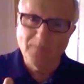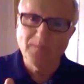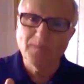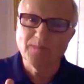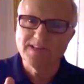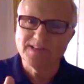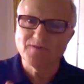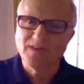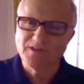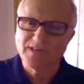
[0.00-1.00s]
Trump
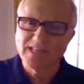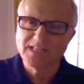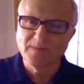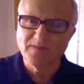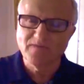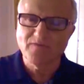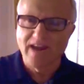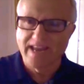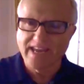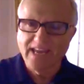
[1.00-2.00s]
administration. Let's be
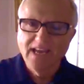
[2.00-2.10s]
frank.